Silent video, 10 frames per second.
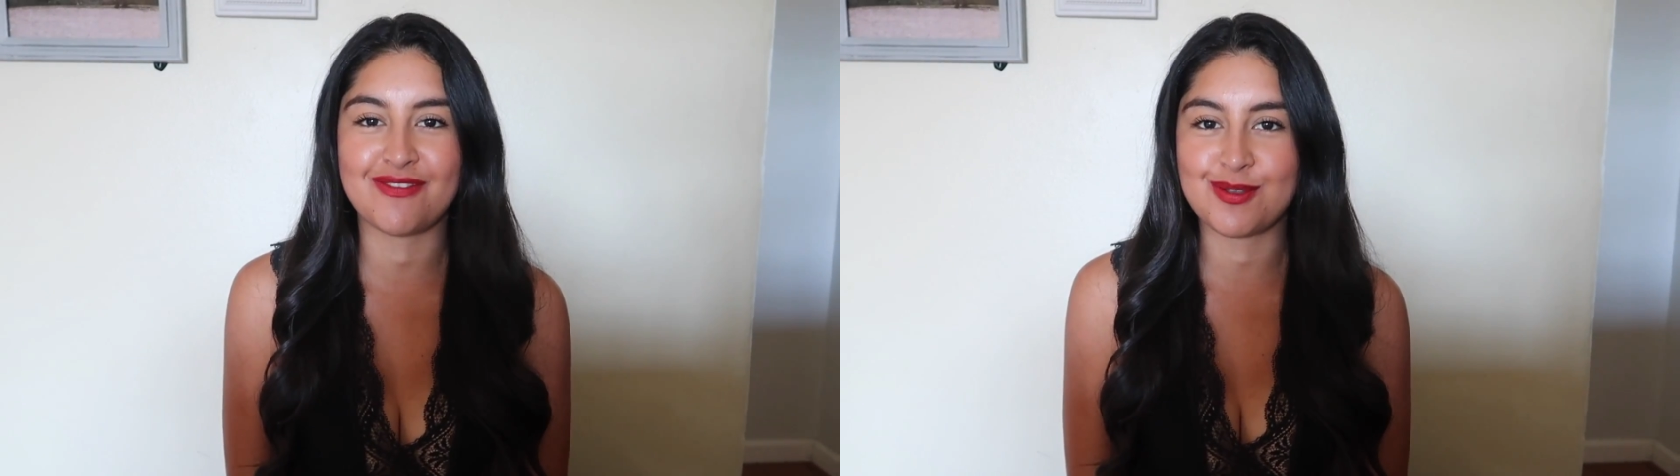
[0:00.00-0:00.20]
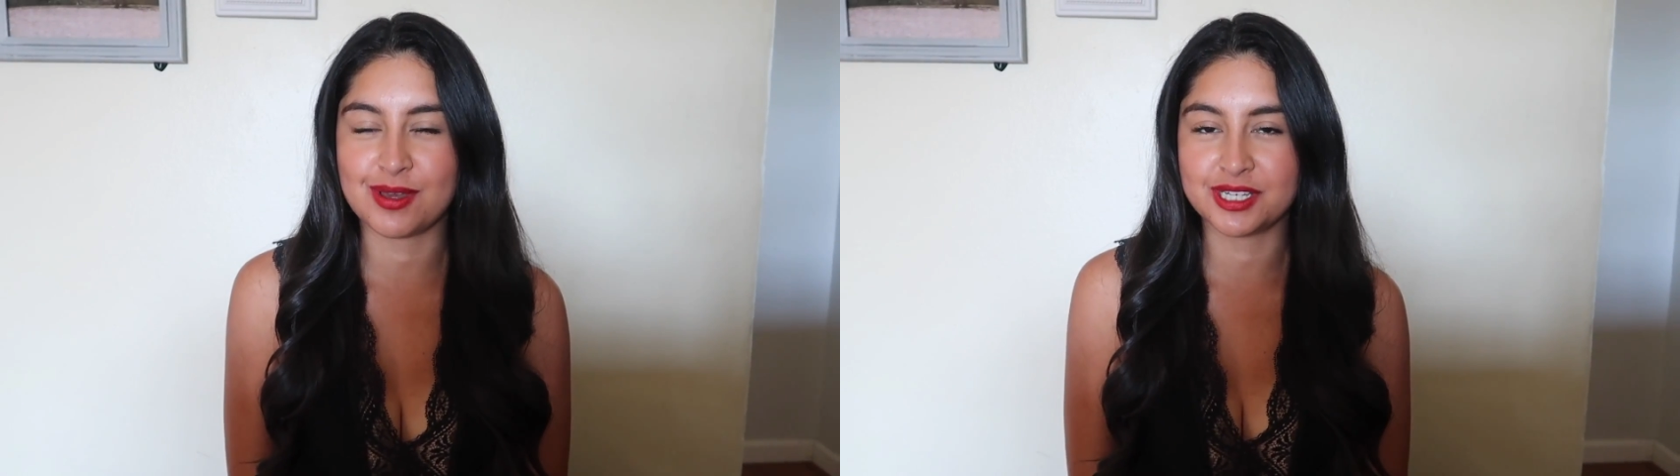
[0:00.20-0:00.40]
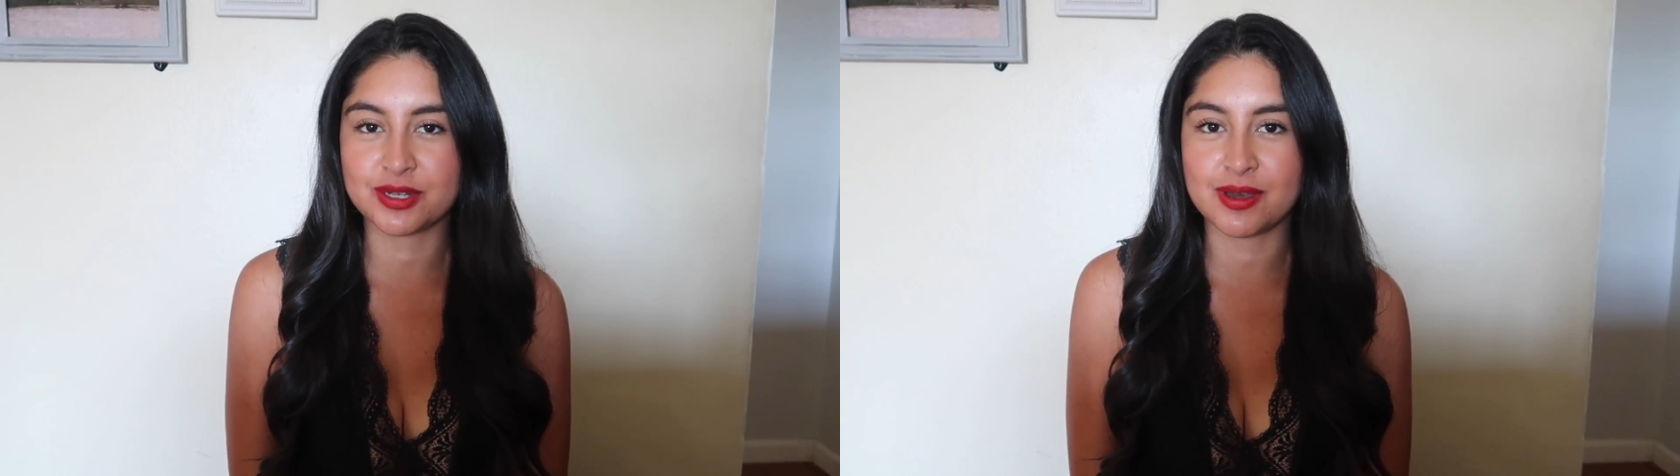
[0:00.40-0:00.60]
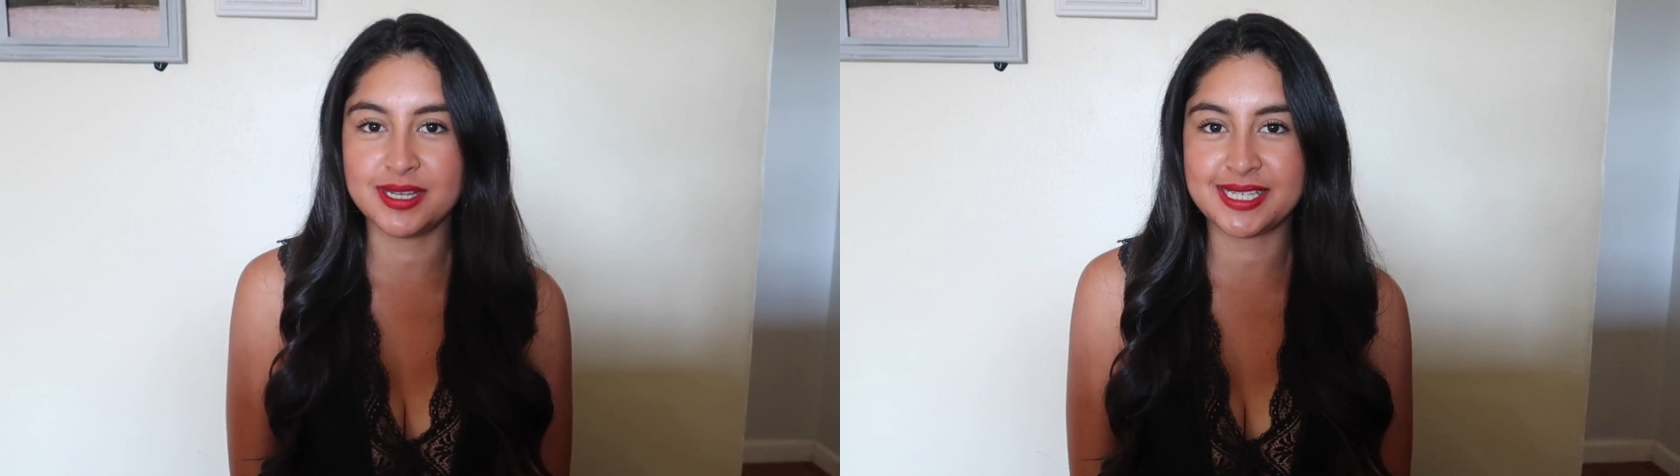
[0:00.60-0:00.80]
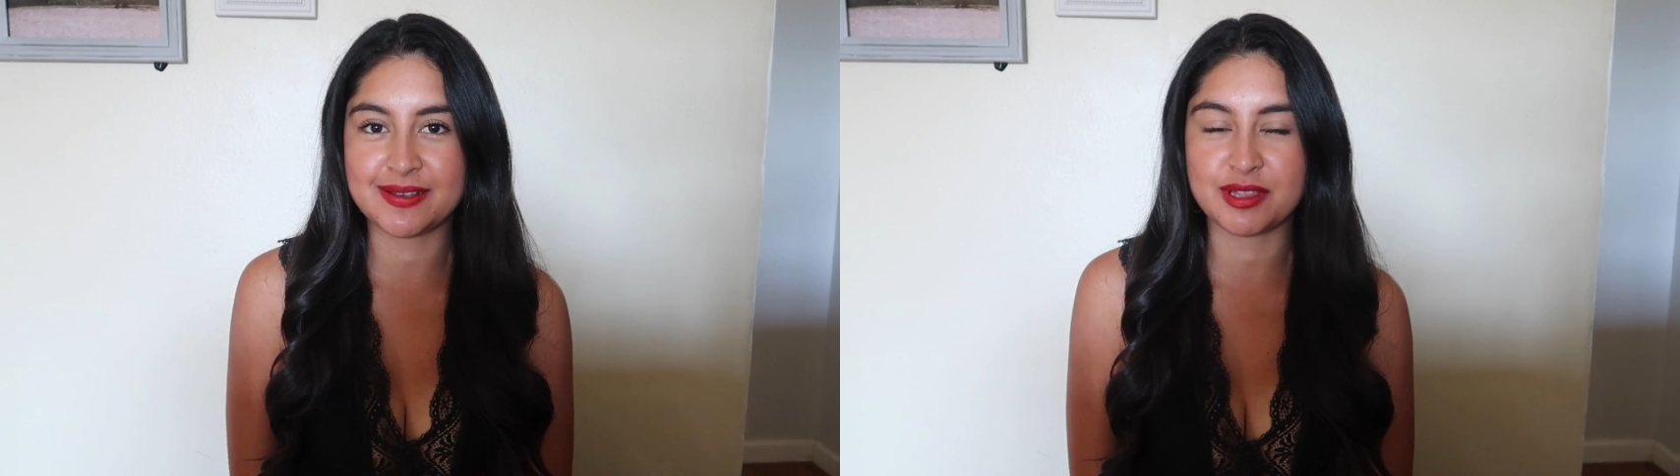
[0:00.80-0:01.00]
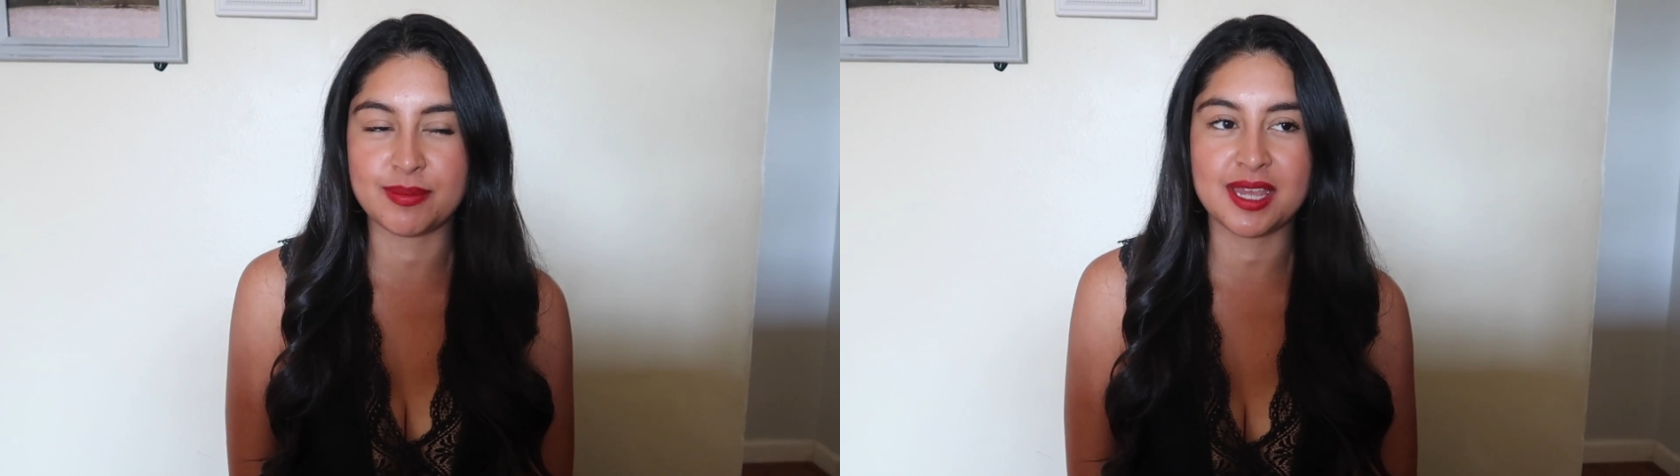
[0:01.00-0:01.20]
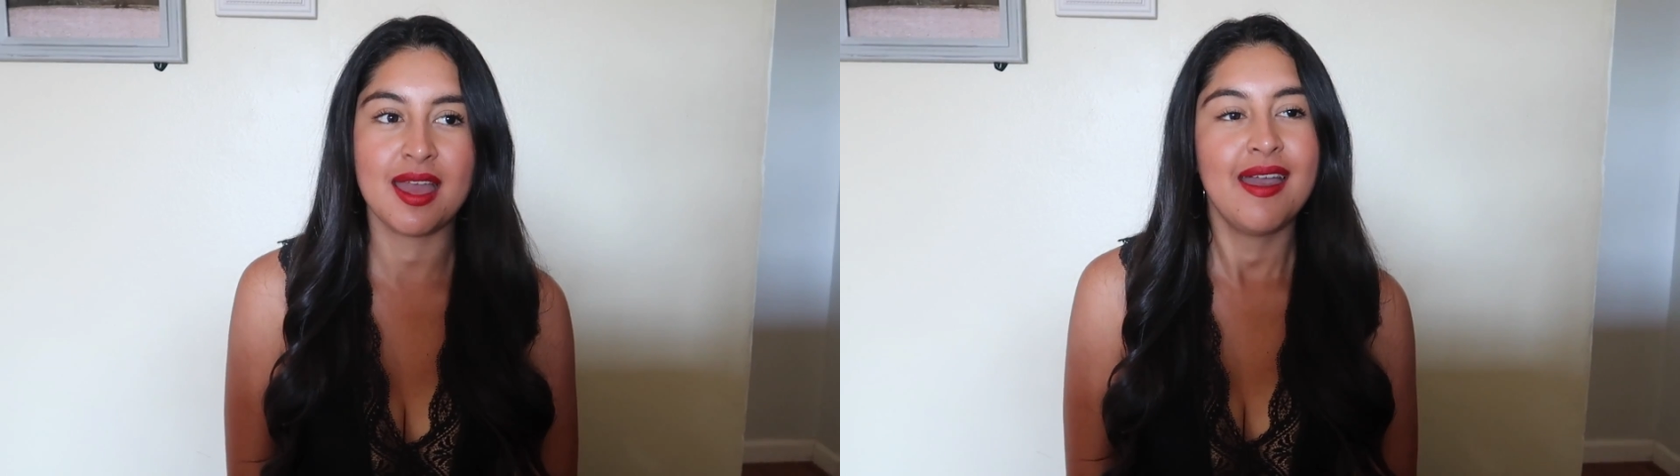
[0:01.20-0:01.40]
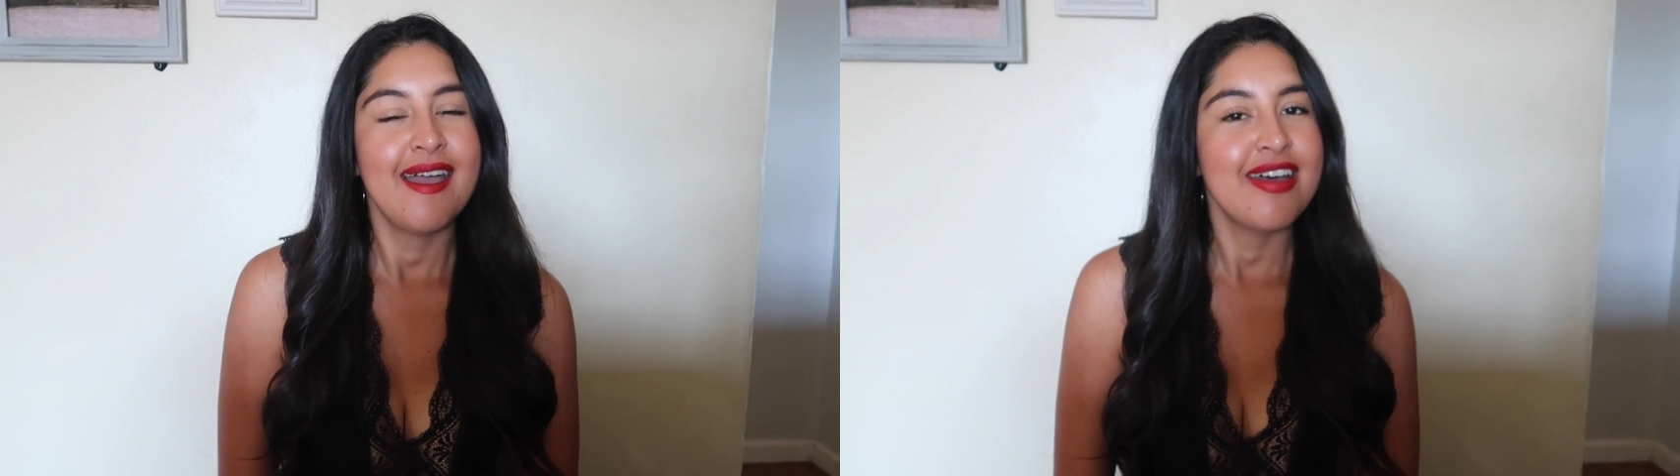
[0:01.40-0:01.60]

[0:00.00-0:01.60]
if he wanted to go on a date with me.